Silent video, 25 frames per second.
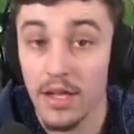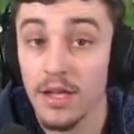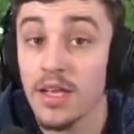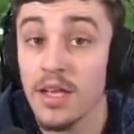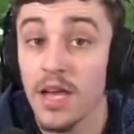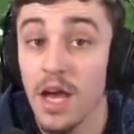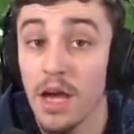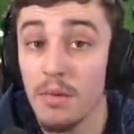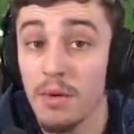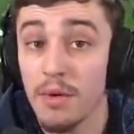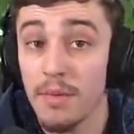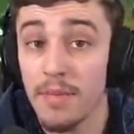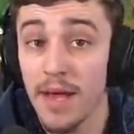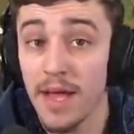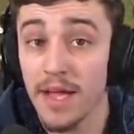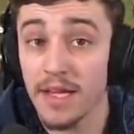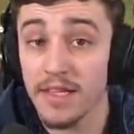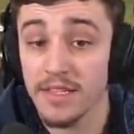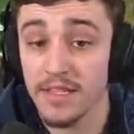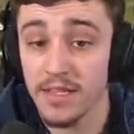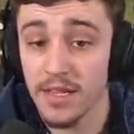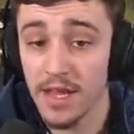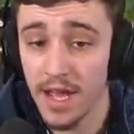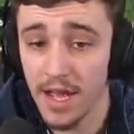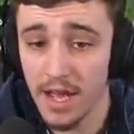Coming back
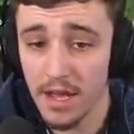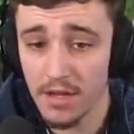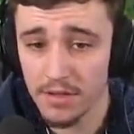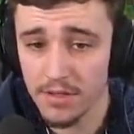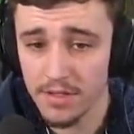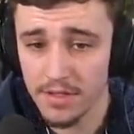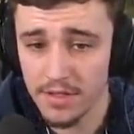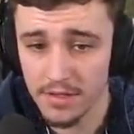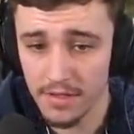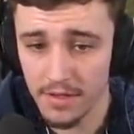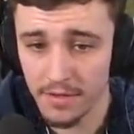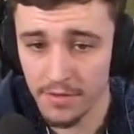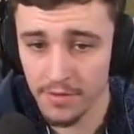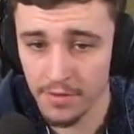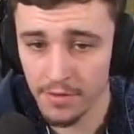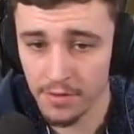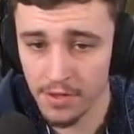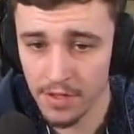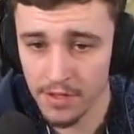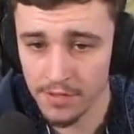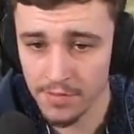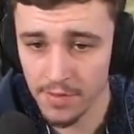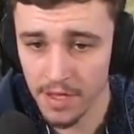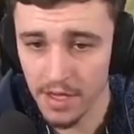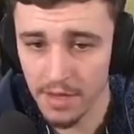to the house,
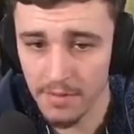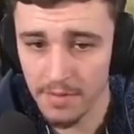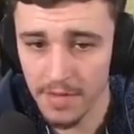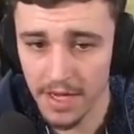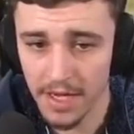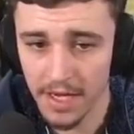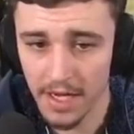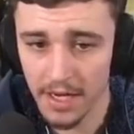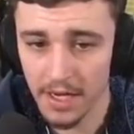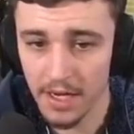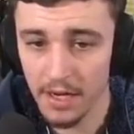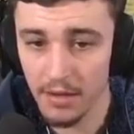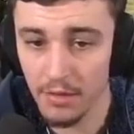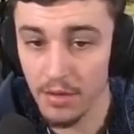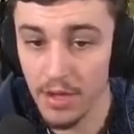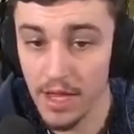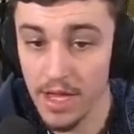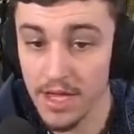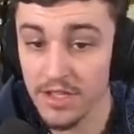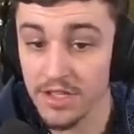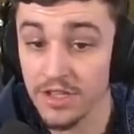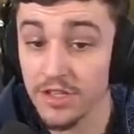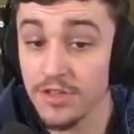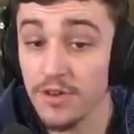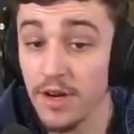as we come back in here, we'll
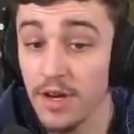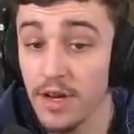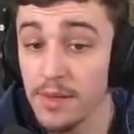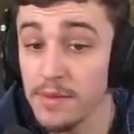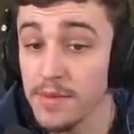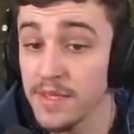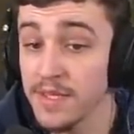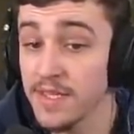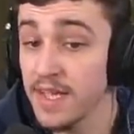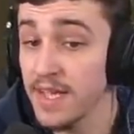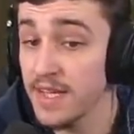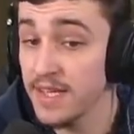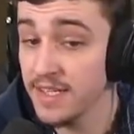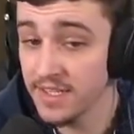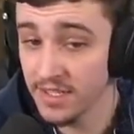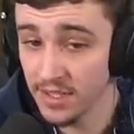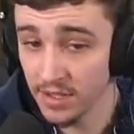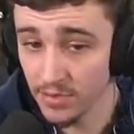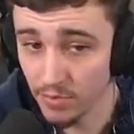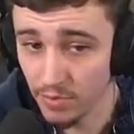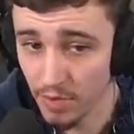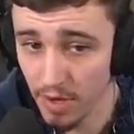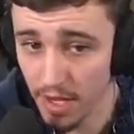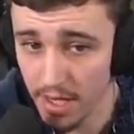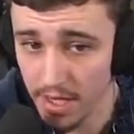head straight up the stairs to
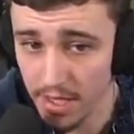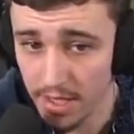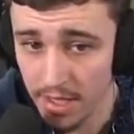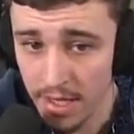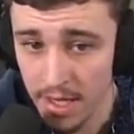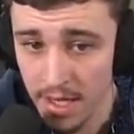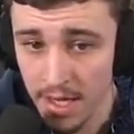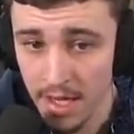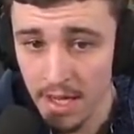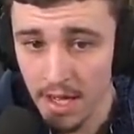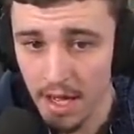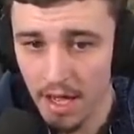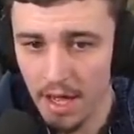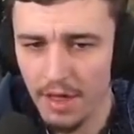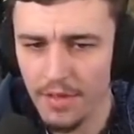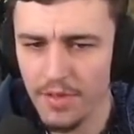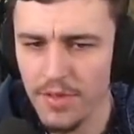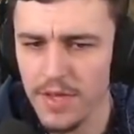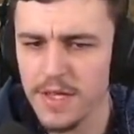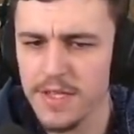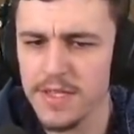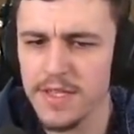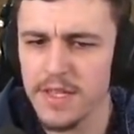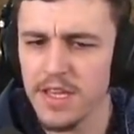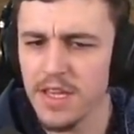the right.
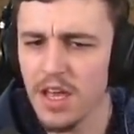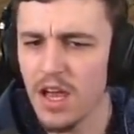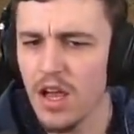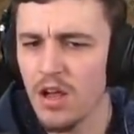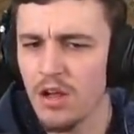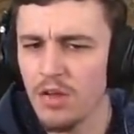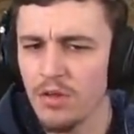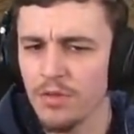These are the old